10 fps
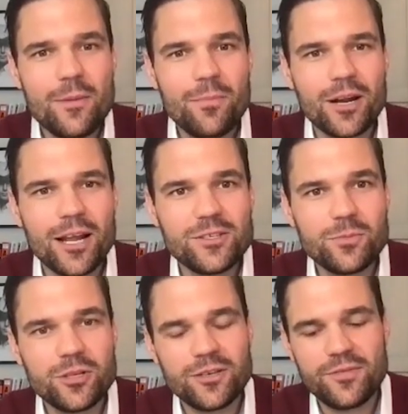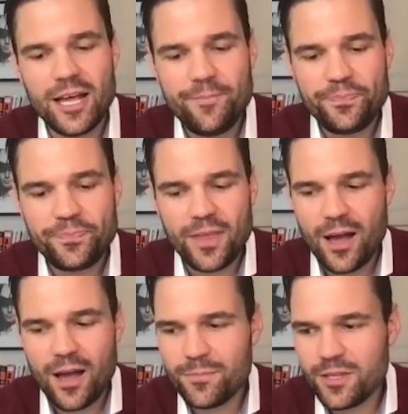But I do believe that
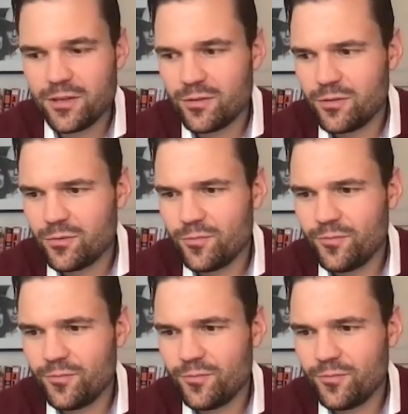the